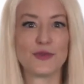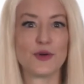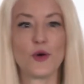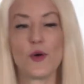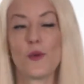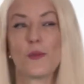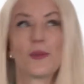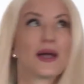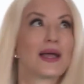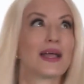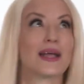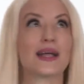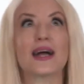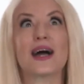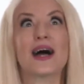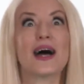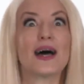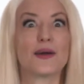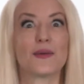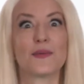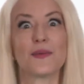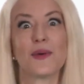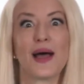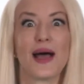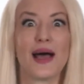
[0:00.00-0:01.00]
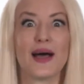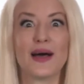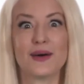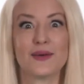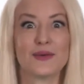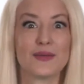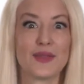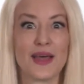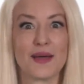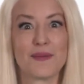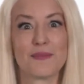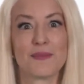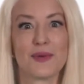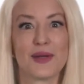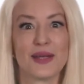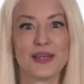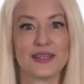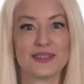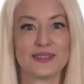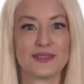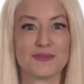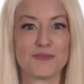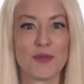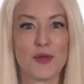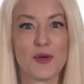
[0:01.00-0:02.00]
Oh my God, wow, that
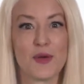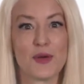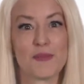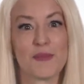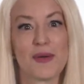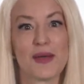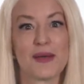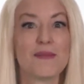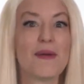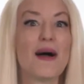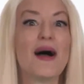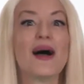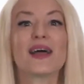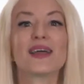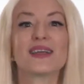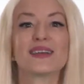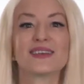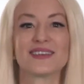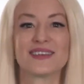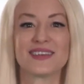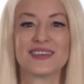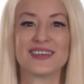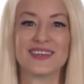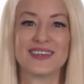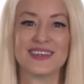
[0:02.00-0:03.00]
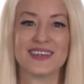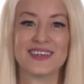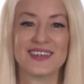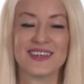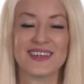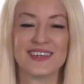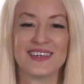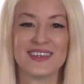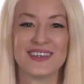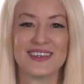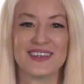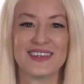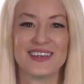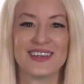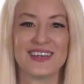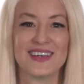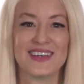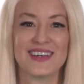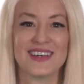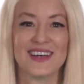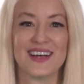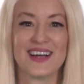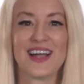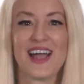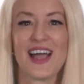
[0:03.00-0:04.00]
brand's blowing my mind.
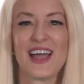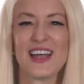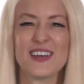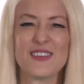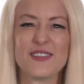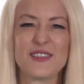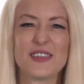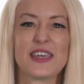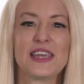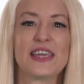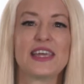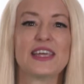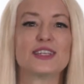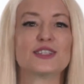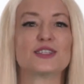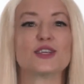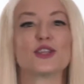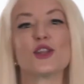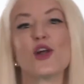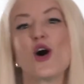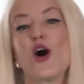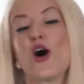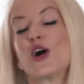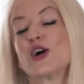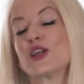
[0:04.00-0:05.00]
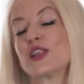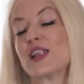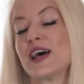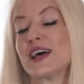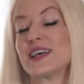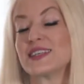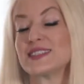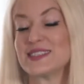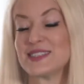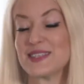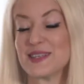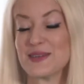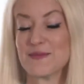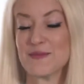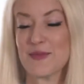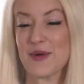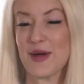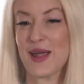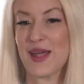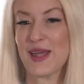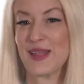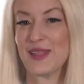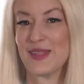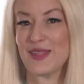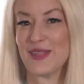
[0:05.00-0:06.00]
A kind of key to long-lasting
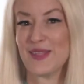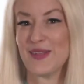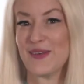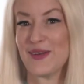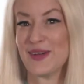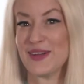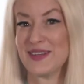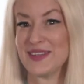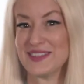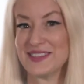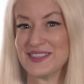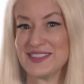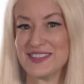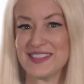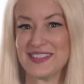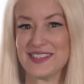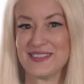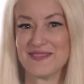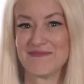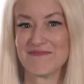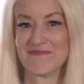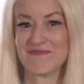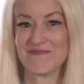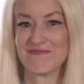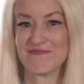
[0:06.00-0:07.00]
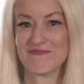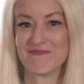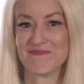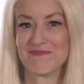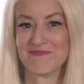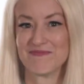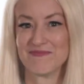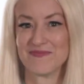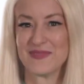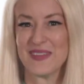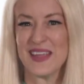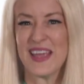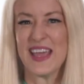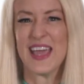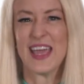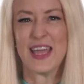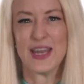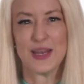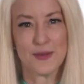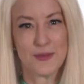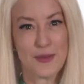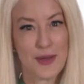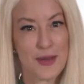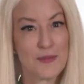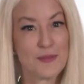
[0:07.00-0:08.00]
brand loyalty.
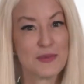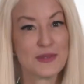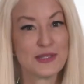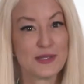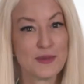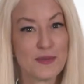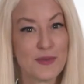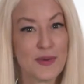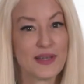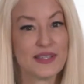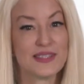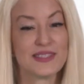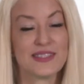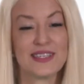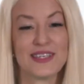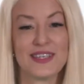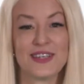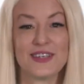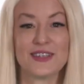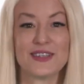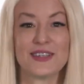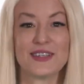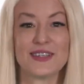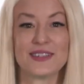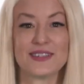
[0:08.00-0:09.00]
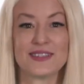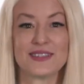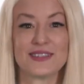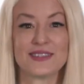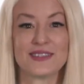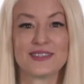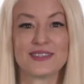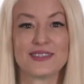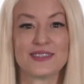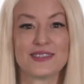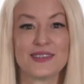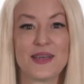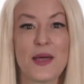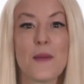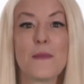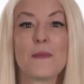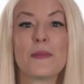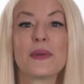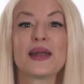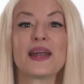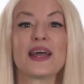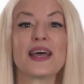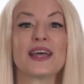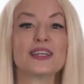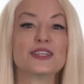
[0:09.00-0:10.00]
And you might be surprised to hear this,
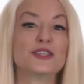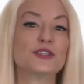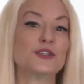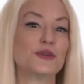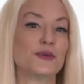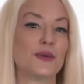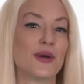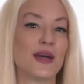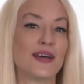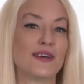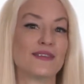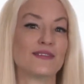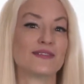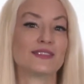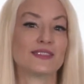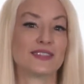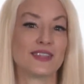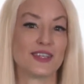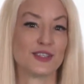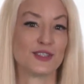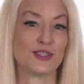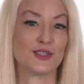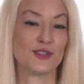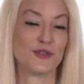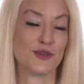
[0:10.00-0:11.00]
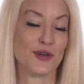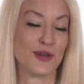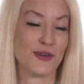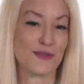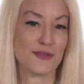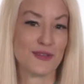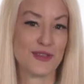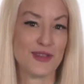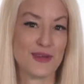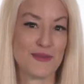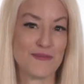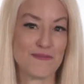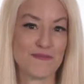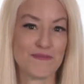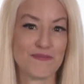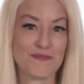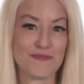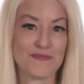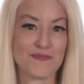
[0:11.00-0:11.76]
but I do have such a trick for them.